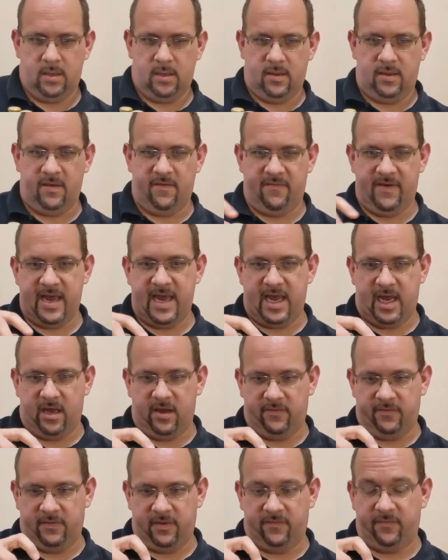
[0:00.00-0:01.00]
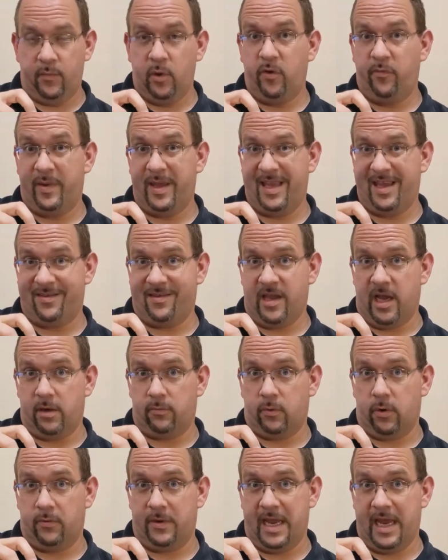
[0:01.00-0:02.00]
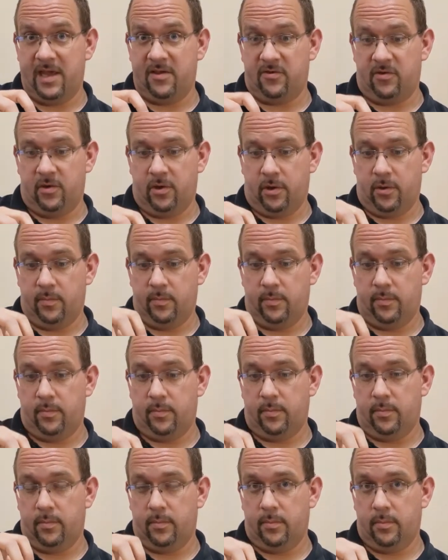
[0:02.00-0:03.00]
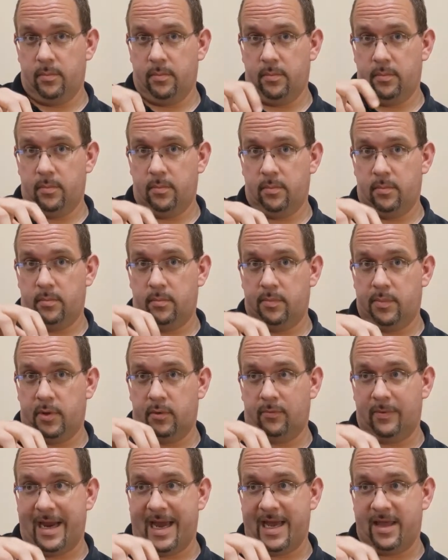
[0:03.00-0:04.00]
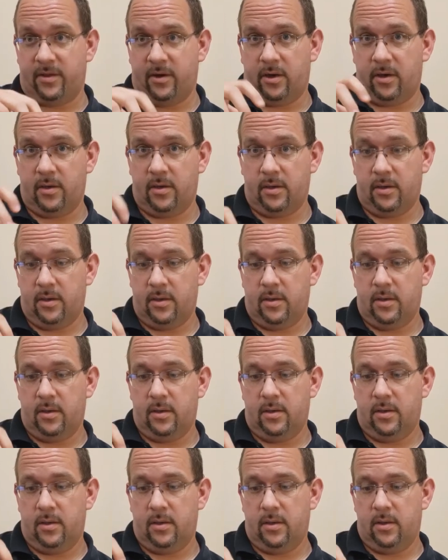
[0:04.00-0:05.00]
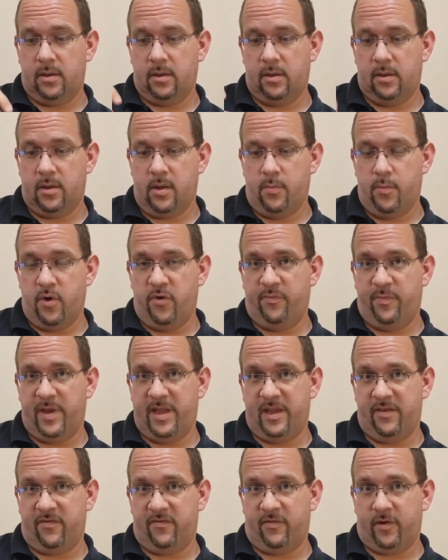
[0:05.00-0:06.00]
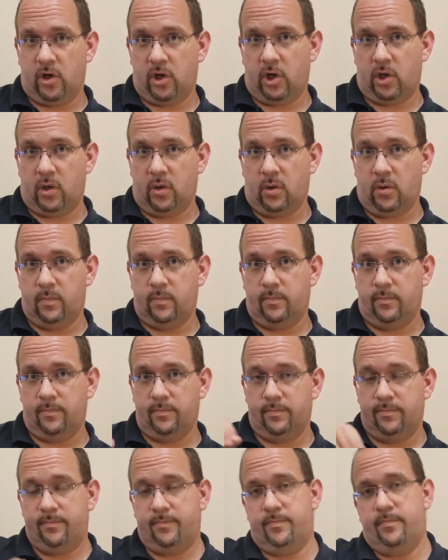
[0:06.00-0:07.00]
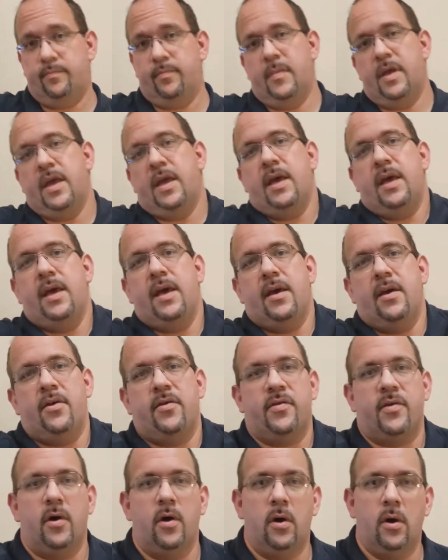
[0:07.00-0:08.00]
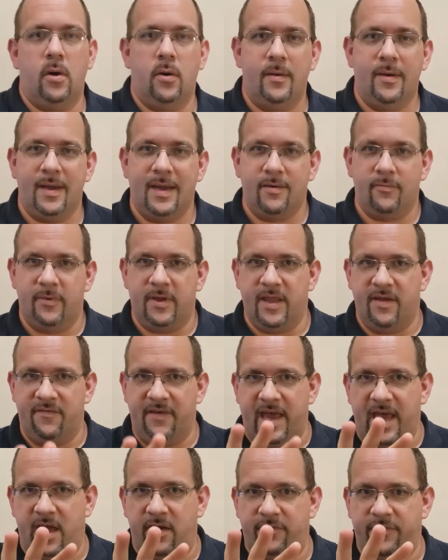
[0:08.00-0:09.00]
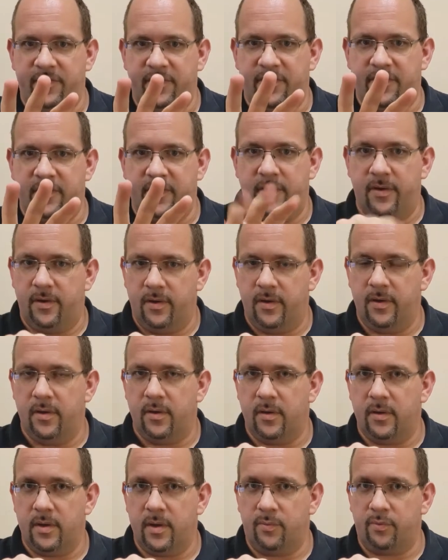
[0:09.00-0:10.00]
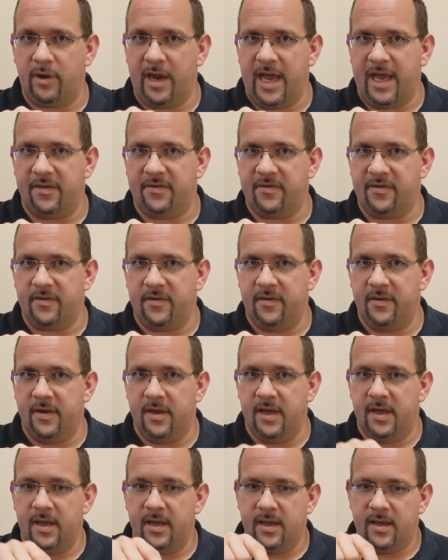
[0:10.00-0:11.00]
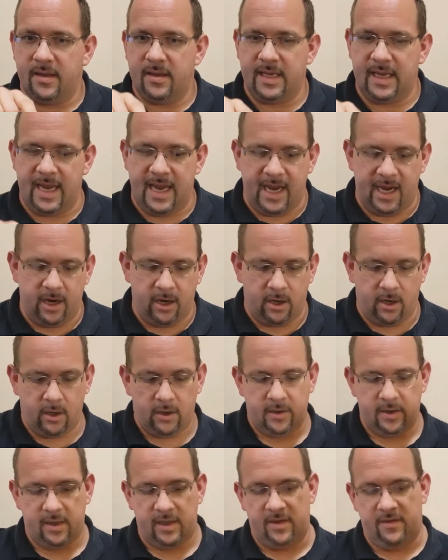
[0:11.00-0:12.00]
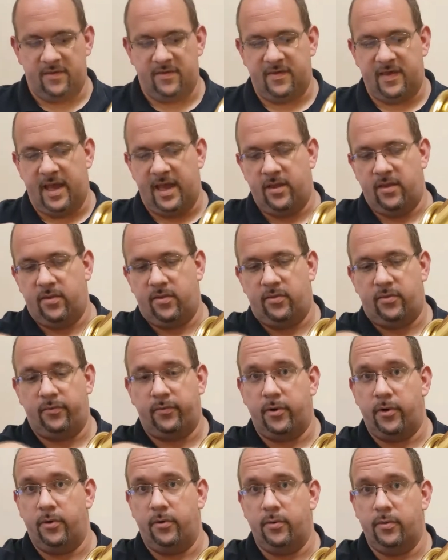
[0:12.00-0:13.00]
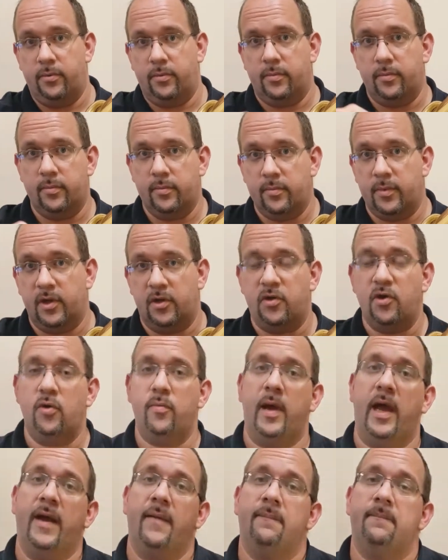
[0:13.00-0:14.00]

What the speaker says: the movement is not rotational, but rather the movement is vertical. So when the valve is depressed, the air is sent through the tubing.